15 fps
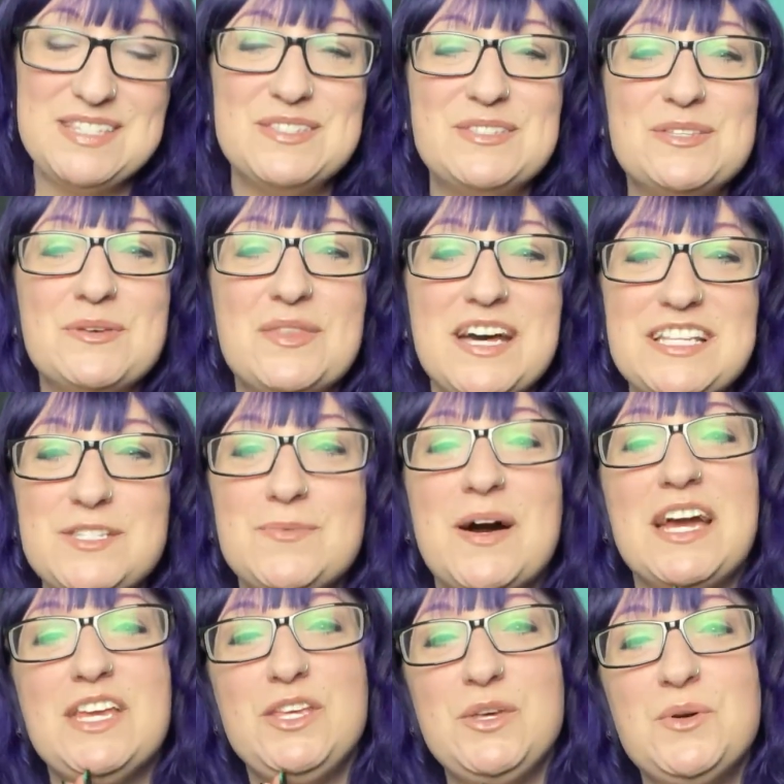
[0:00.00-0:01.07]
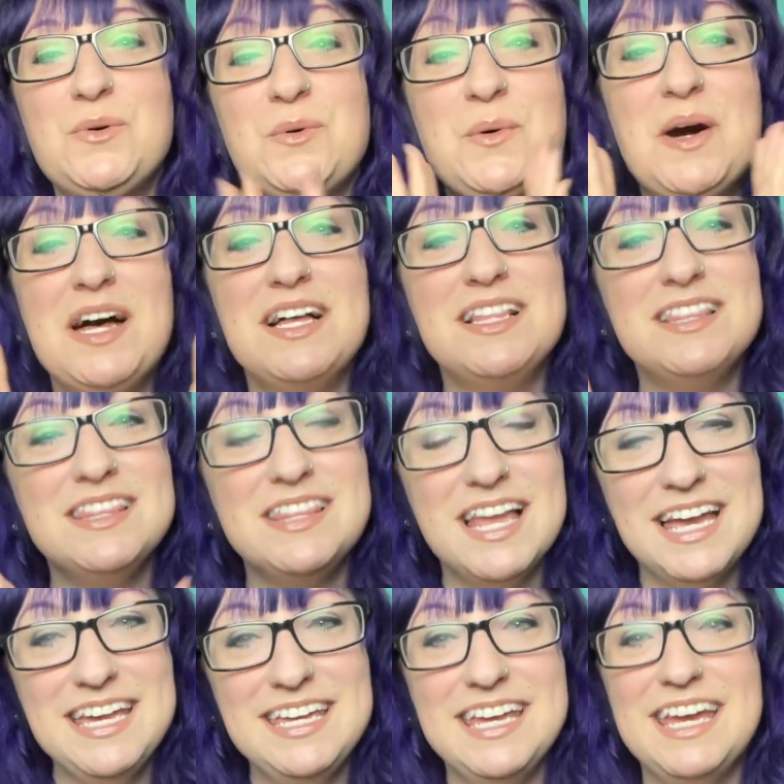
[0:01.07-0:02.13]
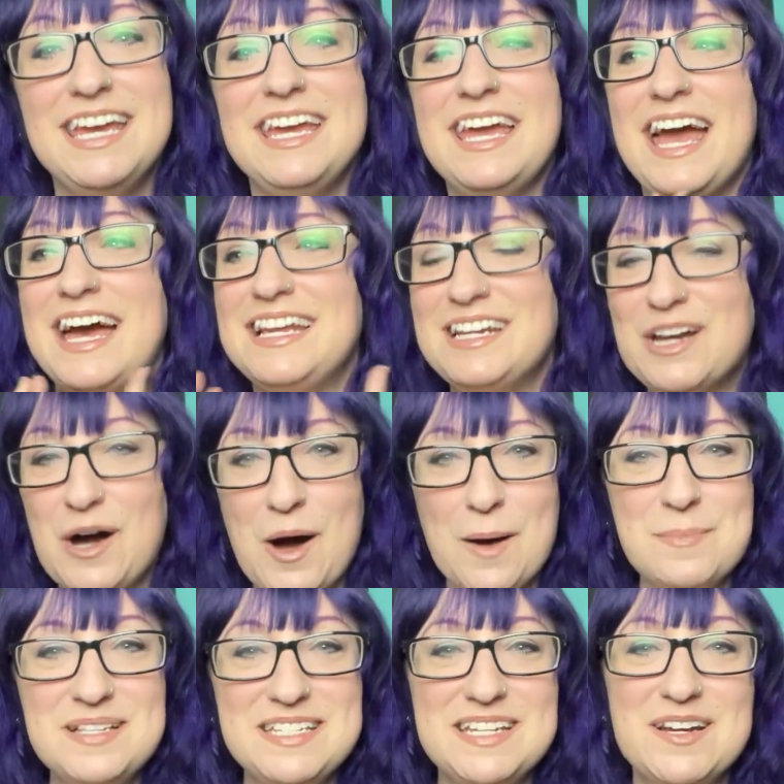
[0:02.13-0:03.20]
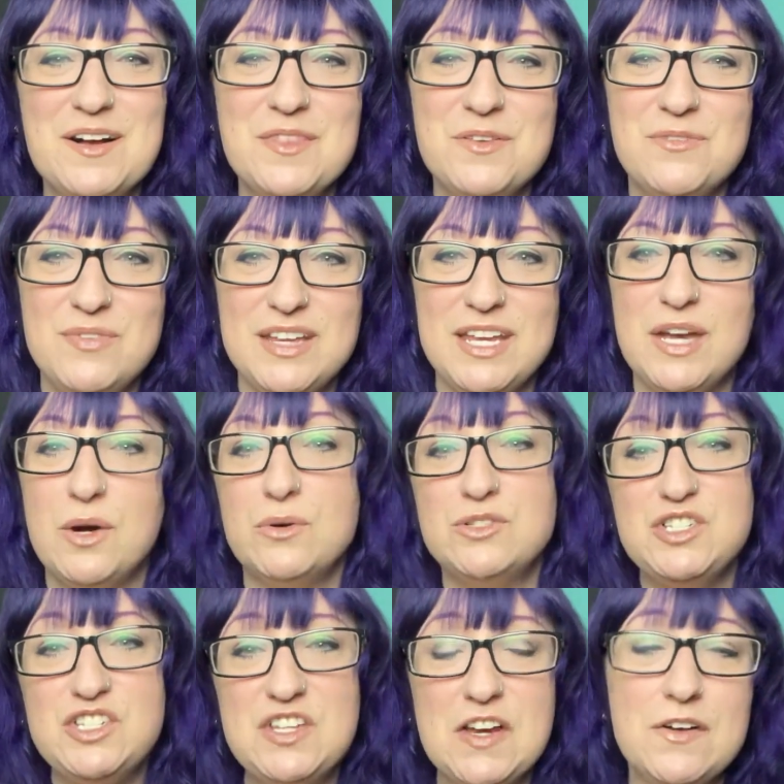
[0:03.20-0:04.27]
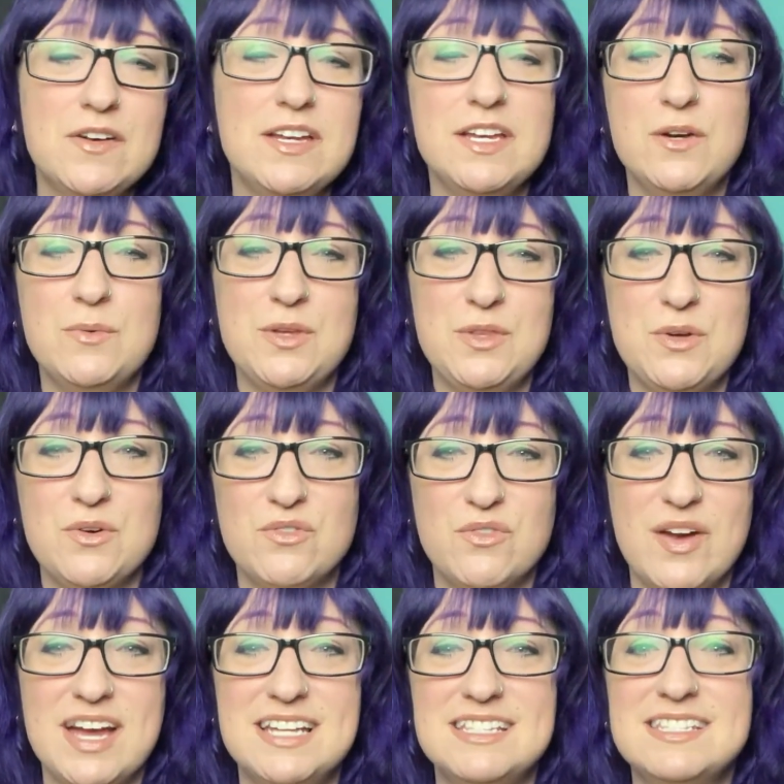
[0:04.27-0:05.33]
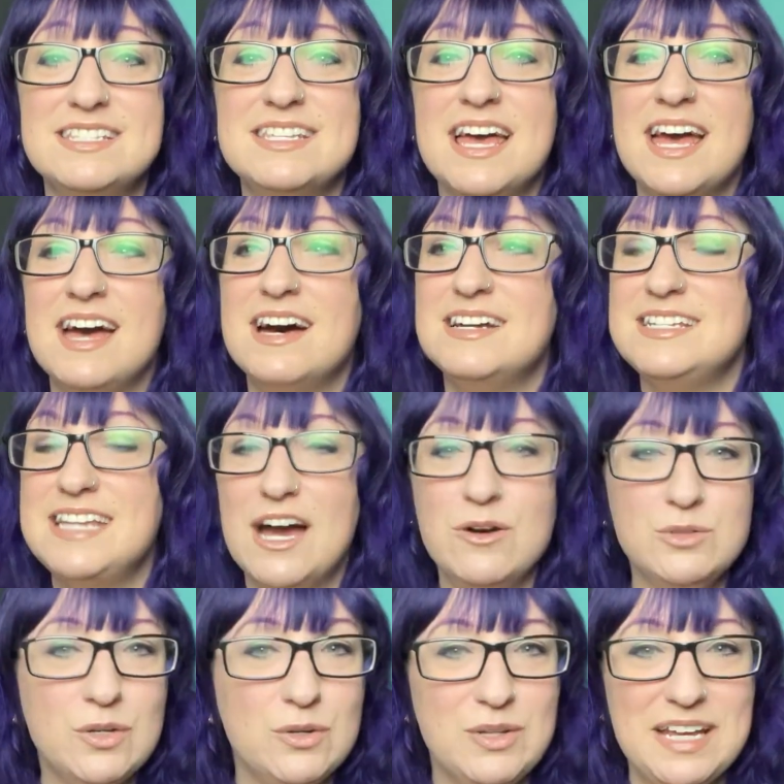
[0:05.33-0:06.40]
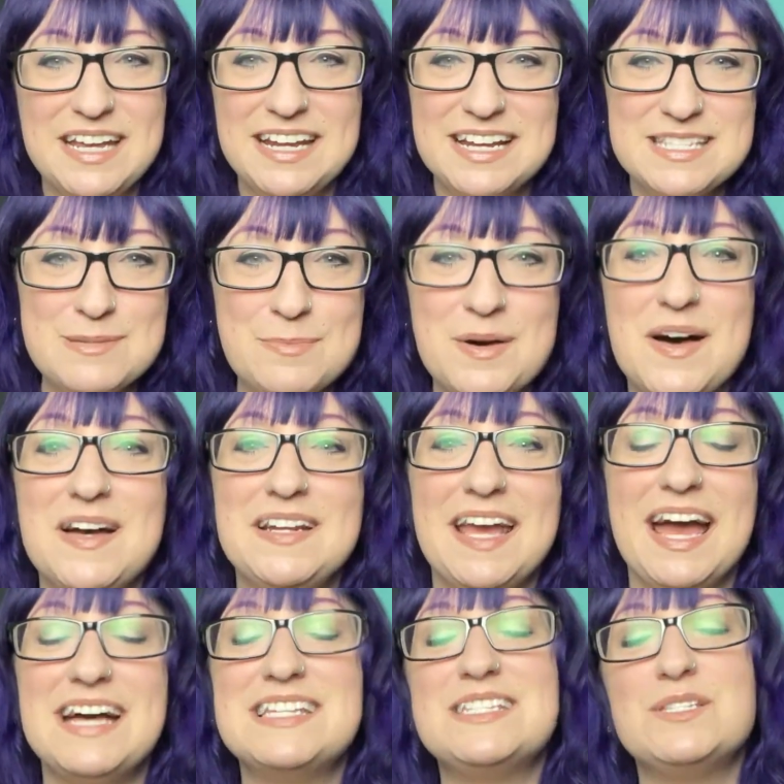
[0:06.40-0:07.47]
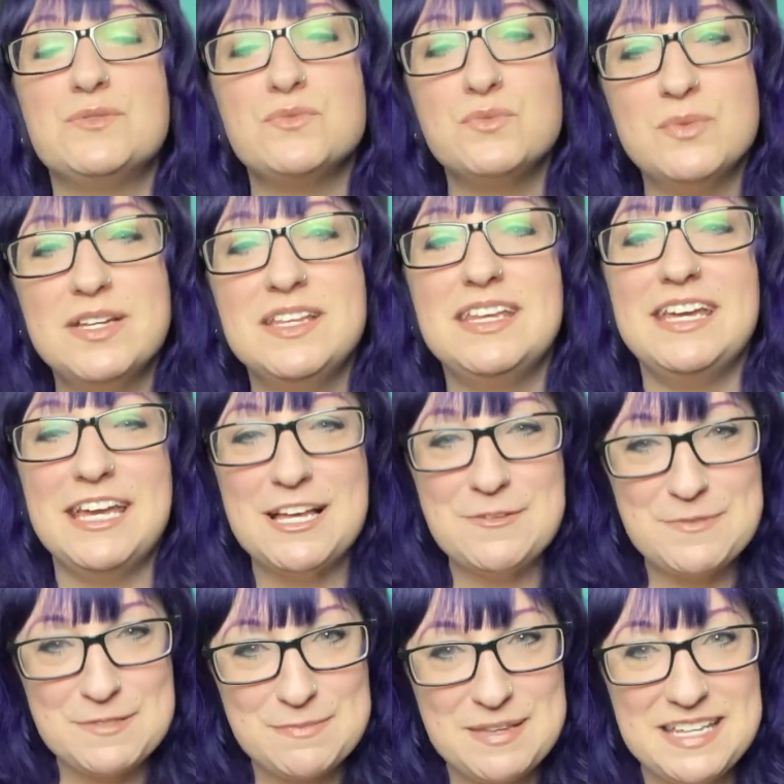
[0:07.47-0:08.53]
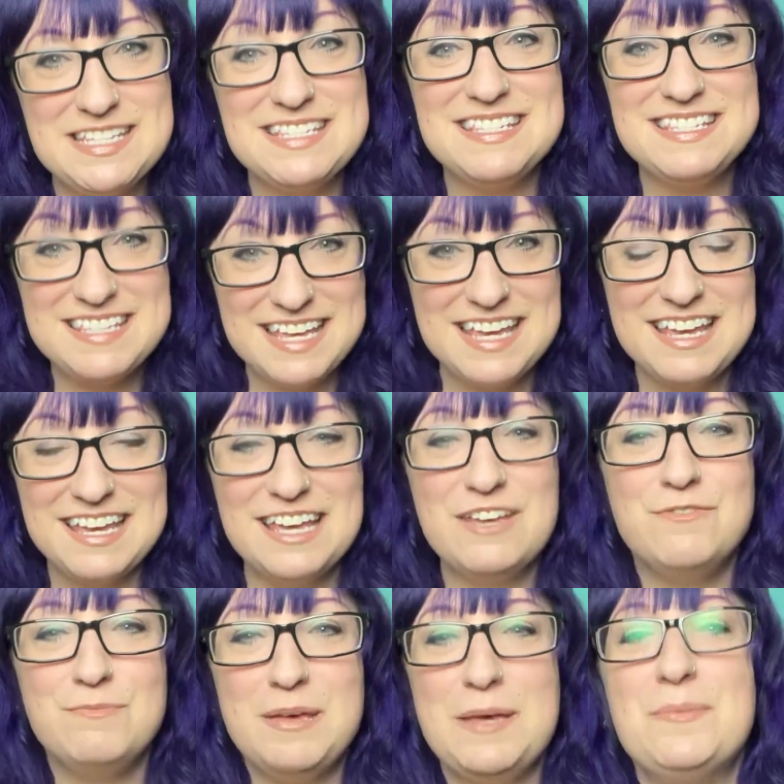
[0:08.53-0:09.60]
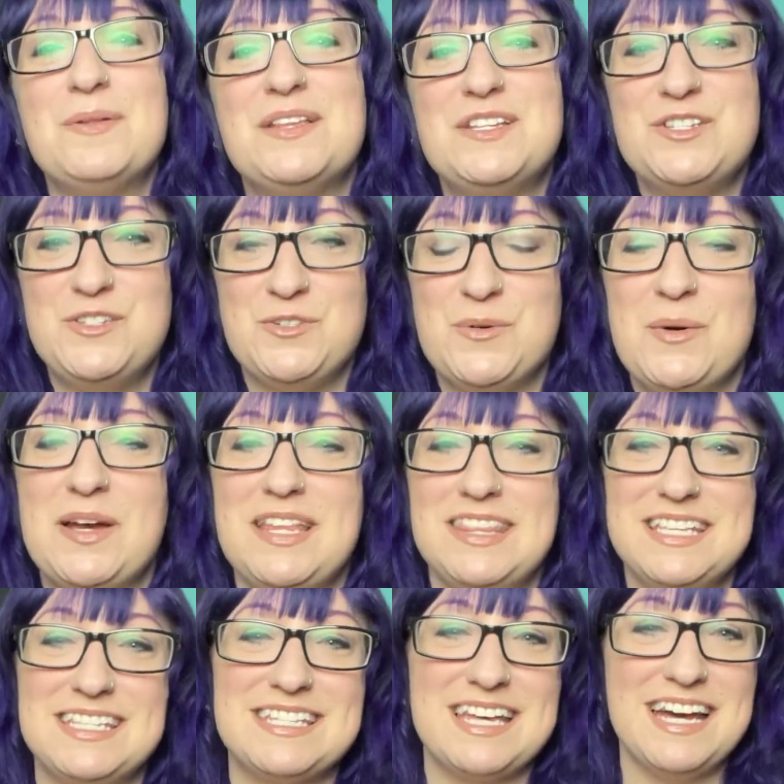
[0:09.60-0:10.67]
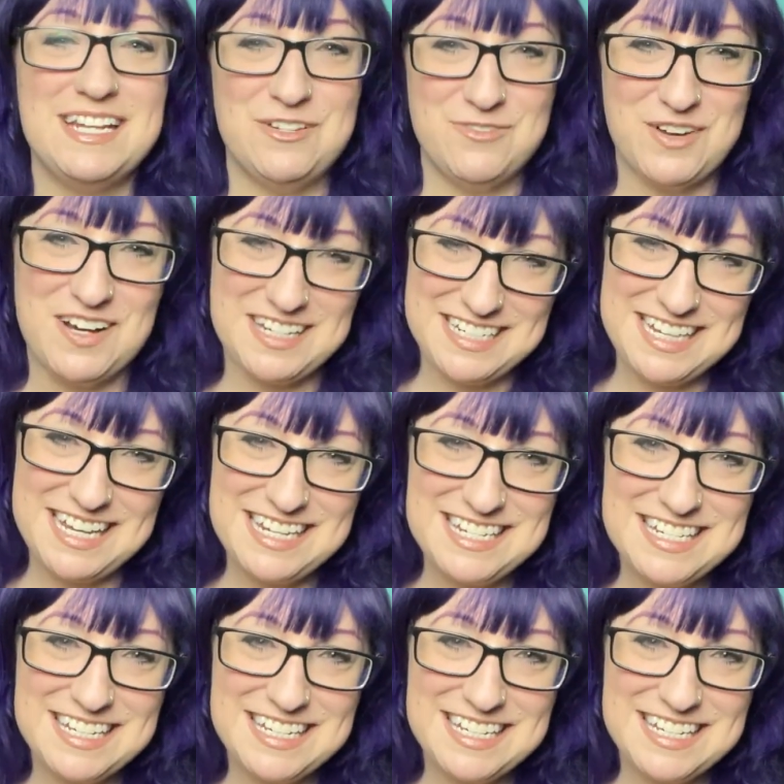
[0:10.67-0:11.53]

So that's why you liking and commenting on the video, sharing it with your friends, downloading it as a podcast really helps me see if people enjoy this kind of content.